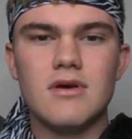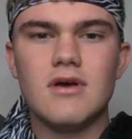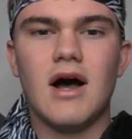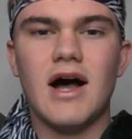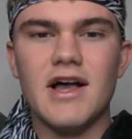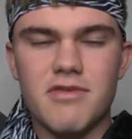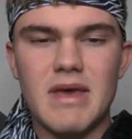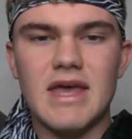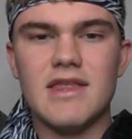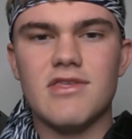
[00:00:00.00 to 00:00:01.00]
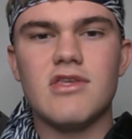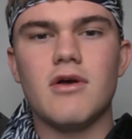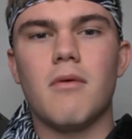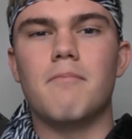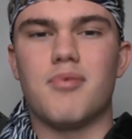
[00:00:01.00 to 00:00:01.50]
husband's
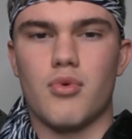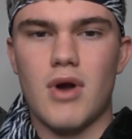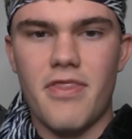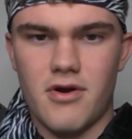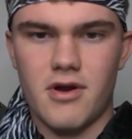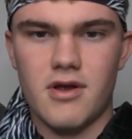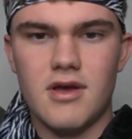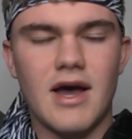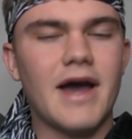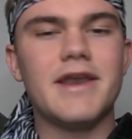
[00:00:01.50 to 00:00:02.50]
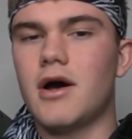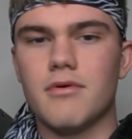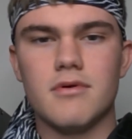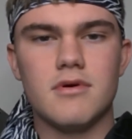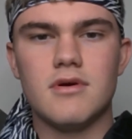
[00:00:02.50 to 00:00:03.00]
brother. I know,
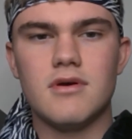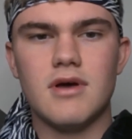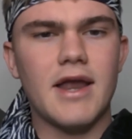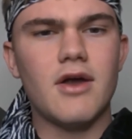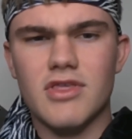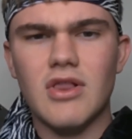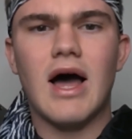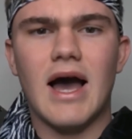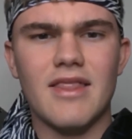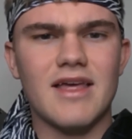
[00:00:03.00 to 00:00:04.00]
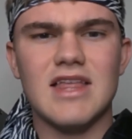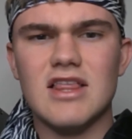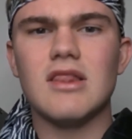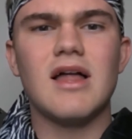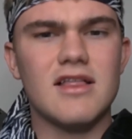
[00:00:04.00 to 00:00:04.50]
I know it's a lot. Like that's
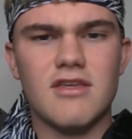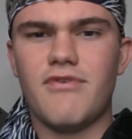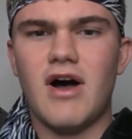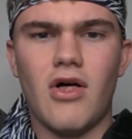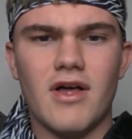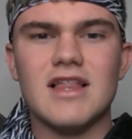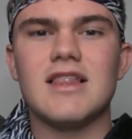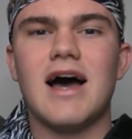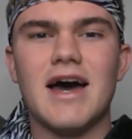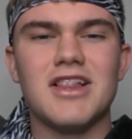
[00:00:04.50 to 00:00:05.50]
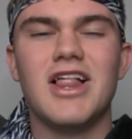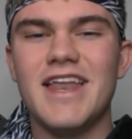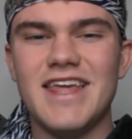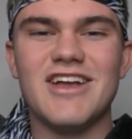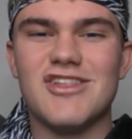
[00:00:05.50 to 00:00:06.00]
a lot to follow. That's a lot of
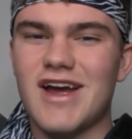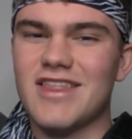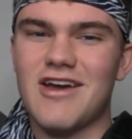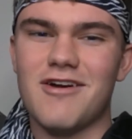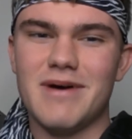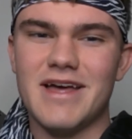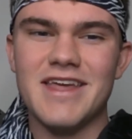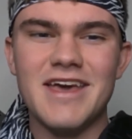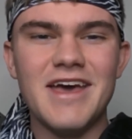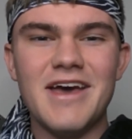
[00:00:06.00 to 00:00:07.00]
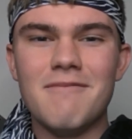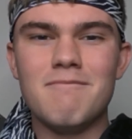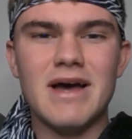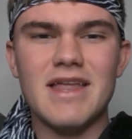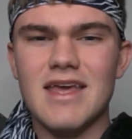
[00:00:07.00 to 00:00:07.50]
lineage right there, but
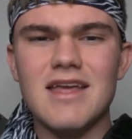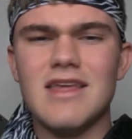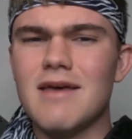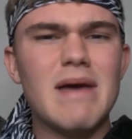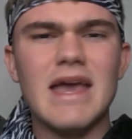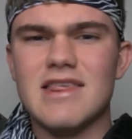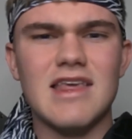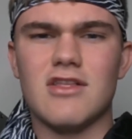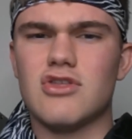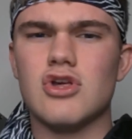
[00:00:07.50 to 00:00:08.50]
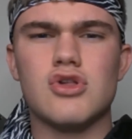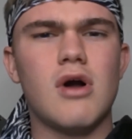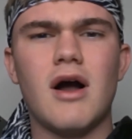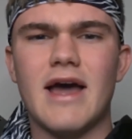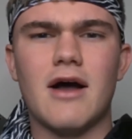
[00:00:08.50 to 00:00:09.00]
but it, it makes sense. Just
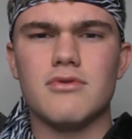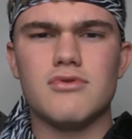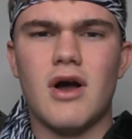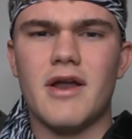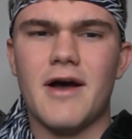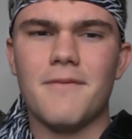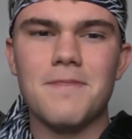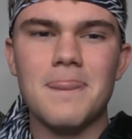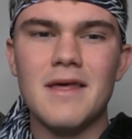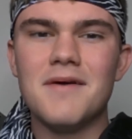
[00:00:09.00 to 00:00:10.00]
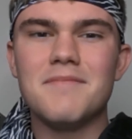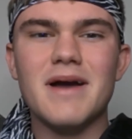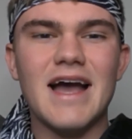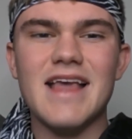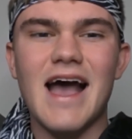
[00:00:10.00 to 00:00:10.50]
draw it out. Draw it out. But
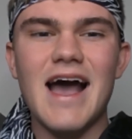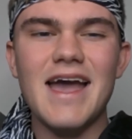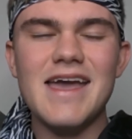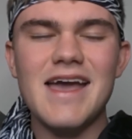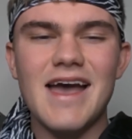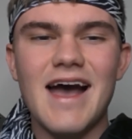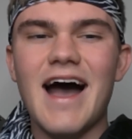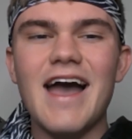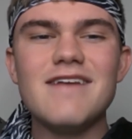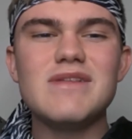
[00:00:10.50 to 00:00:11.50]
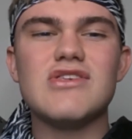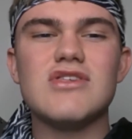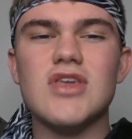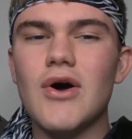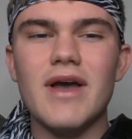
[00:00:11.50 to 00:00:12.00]
guys, I I've been
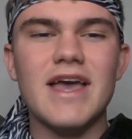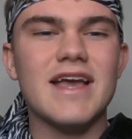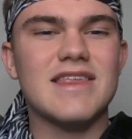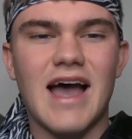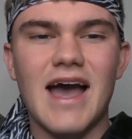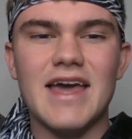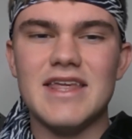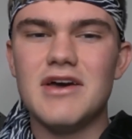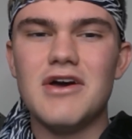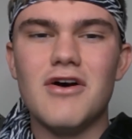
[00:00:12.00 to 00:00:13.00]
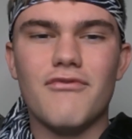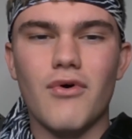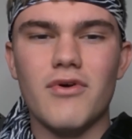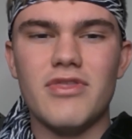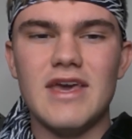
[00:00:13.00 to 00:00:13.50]
so excited
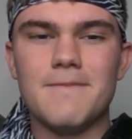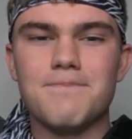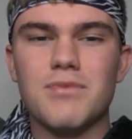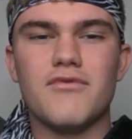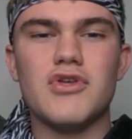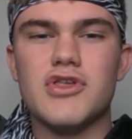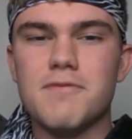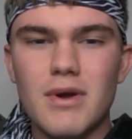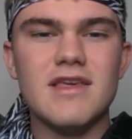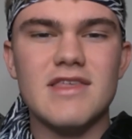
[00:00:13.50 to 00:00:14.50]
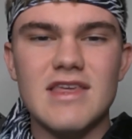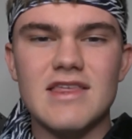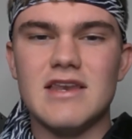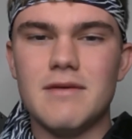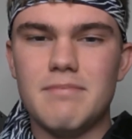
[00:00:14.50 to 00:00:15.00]
for the for the spring
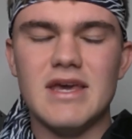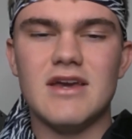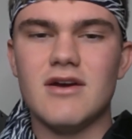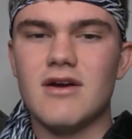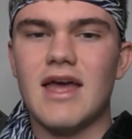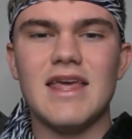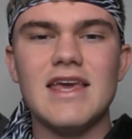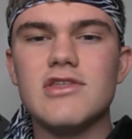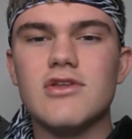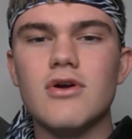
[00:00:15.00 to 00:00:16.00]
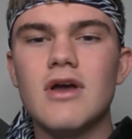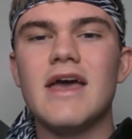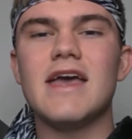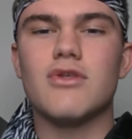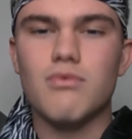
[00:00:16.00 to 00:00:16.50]
season to be here and Easter
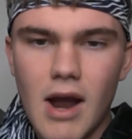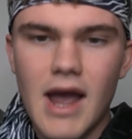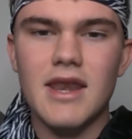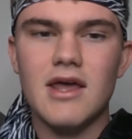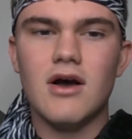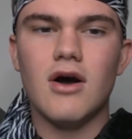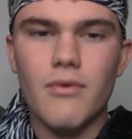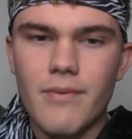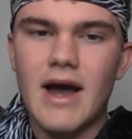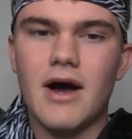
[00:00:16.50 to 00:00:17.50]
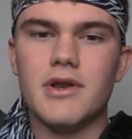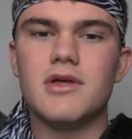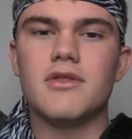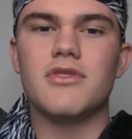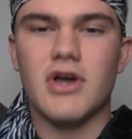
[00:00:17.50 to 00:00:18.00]
is right
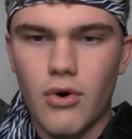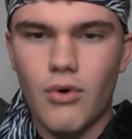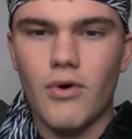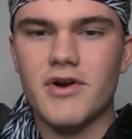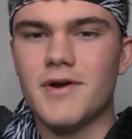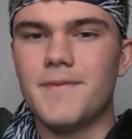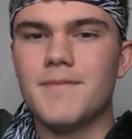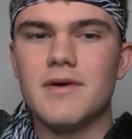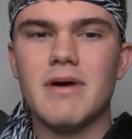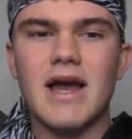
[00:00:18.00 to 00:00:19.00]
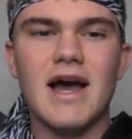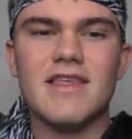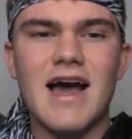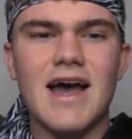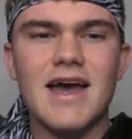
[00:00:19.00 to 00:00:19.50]
around the corner. But guys,
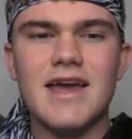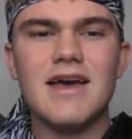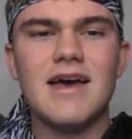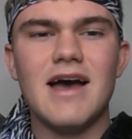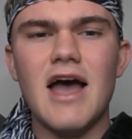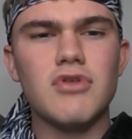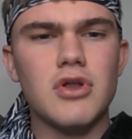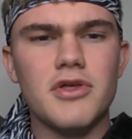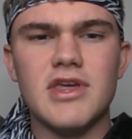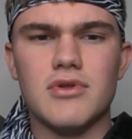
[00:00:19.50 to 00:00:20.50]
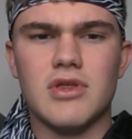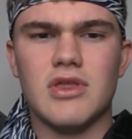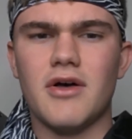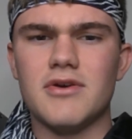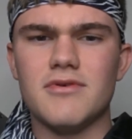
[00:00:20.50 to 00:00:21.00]
I I have a little secret to
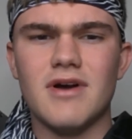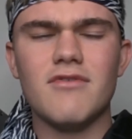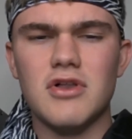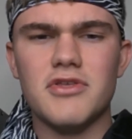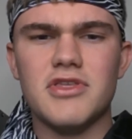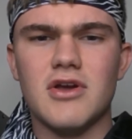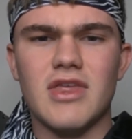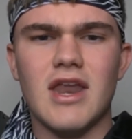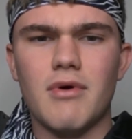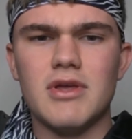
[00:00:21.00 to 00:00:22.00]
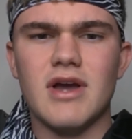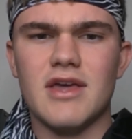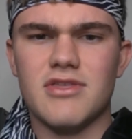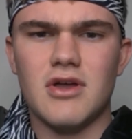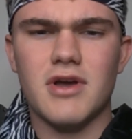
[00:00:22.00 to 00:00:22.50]
tell you. I have a little secret that I want you
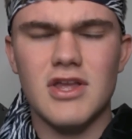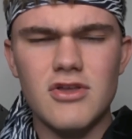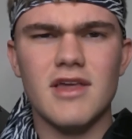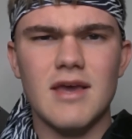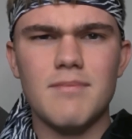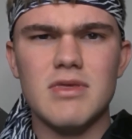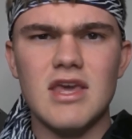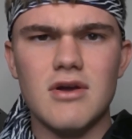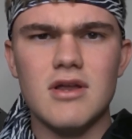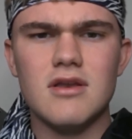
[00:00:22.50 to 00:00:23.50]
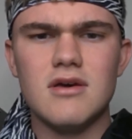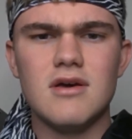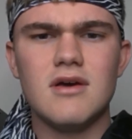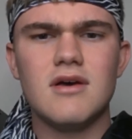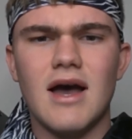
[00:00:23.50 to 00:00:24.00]
guys to know. Can you guys keep a secret?
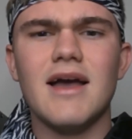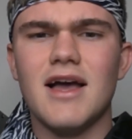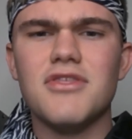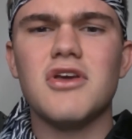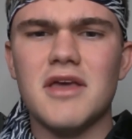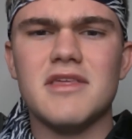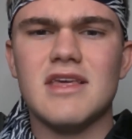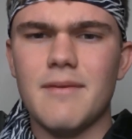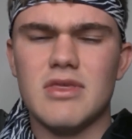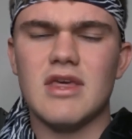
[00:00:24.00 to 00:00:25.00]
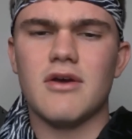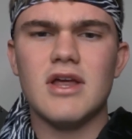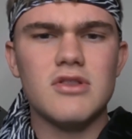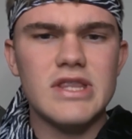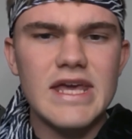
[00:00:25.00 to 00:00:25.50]
I, I think you guys can keep a secret.
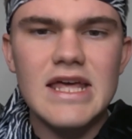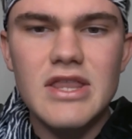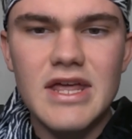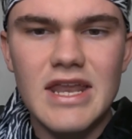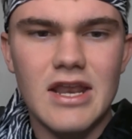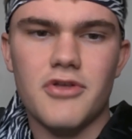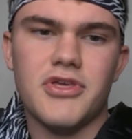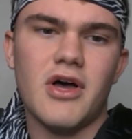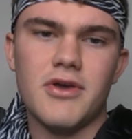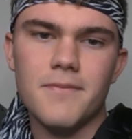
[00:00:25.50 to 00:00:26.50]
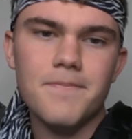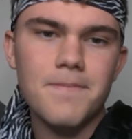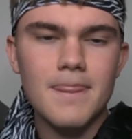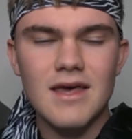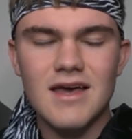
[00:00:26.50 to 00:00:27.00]
Here, lean in, lean in, and I'll tell you.
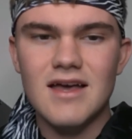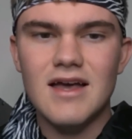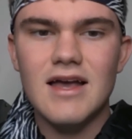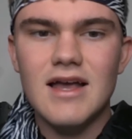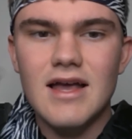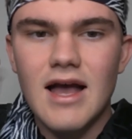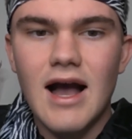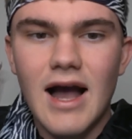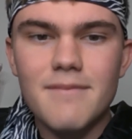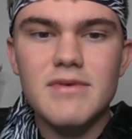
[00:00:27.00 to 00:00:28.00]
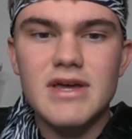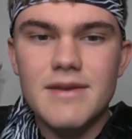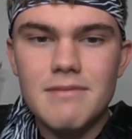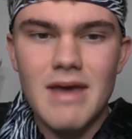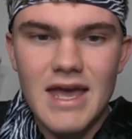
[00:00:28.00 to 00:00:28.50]
I'm gonna
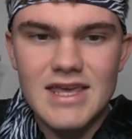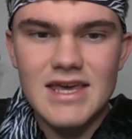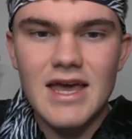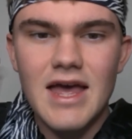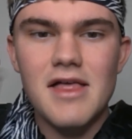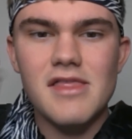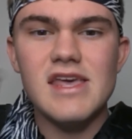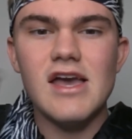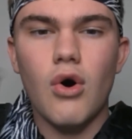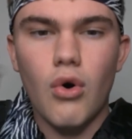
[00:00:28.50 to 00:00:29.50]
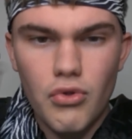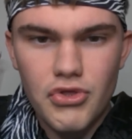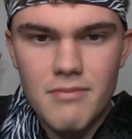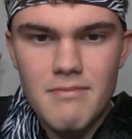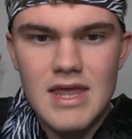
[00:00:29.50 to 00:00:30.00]
be making the
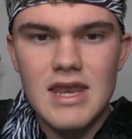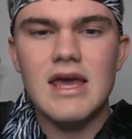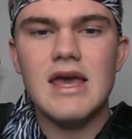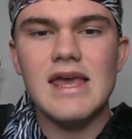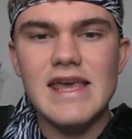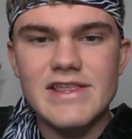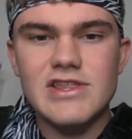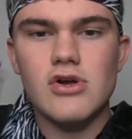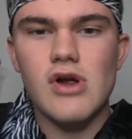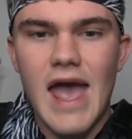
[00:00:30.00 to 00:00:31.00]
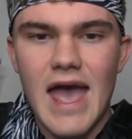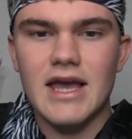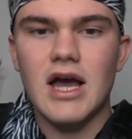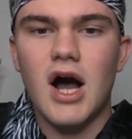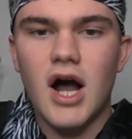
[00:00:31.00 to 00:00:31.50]
ultimate Easter egg
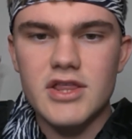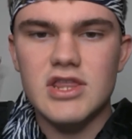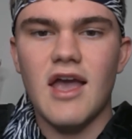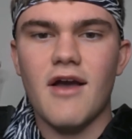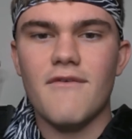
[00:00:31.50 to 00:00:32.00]
hunting